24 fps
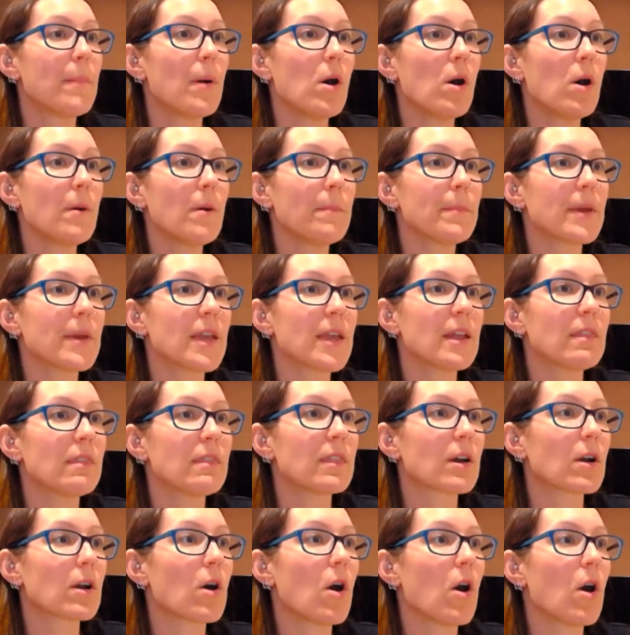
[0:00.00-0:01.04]
pop in
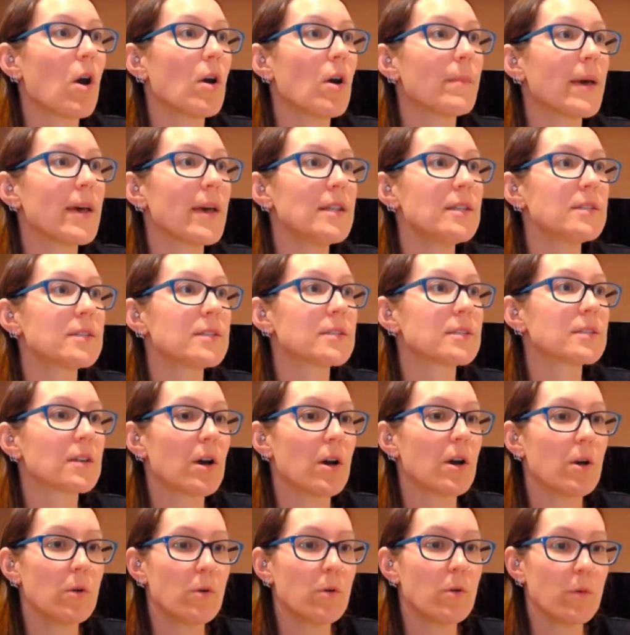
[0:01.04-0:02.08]
the comments.
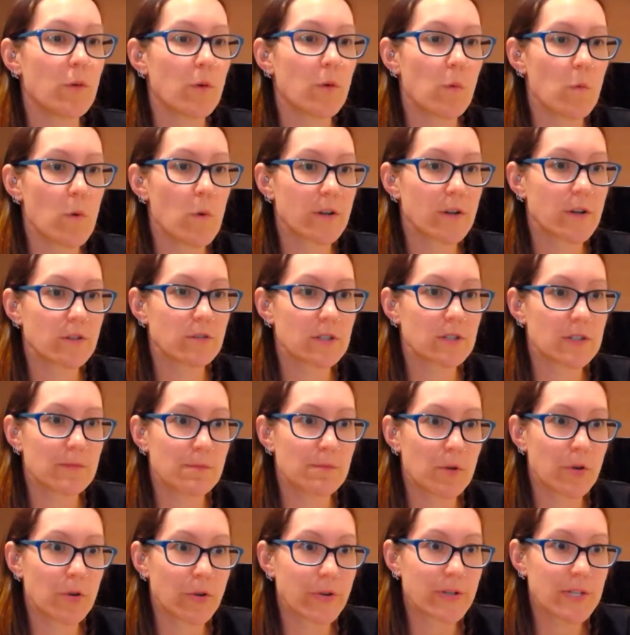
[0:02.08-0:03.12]
Oh, the wonders of
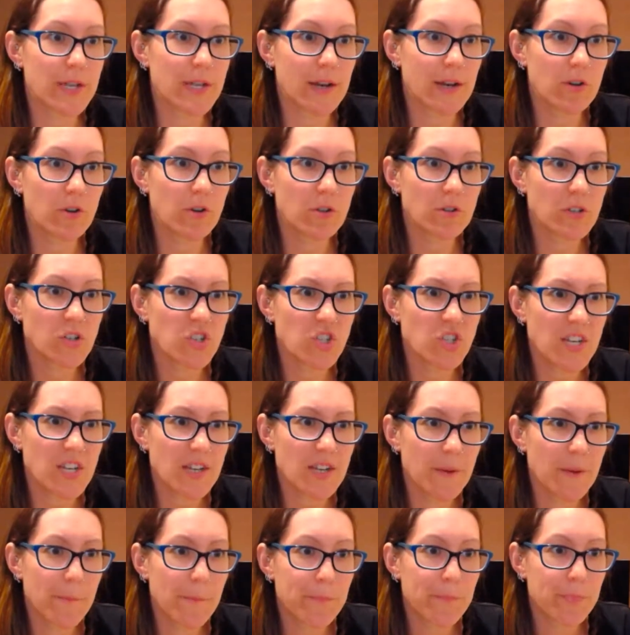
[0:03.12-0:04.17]
modern
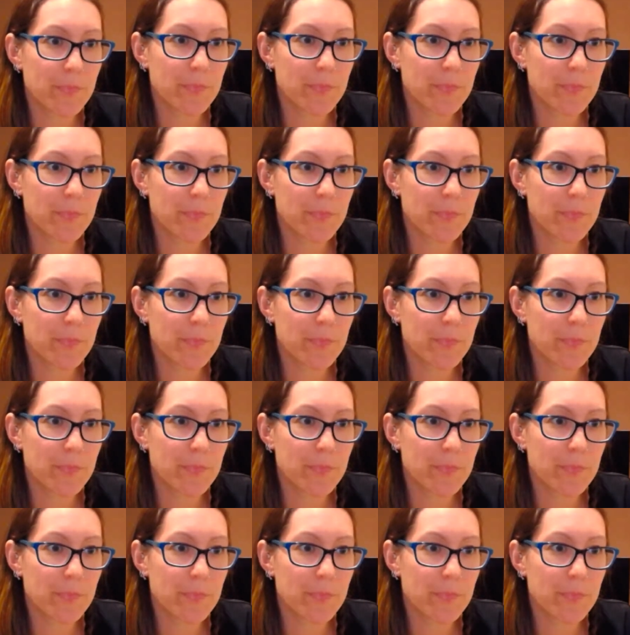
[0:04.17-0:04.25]
technology.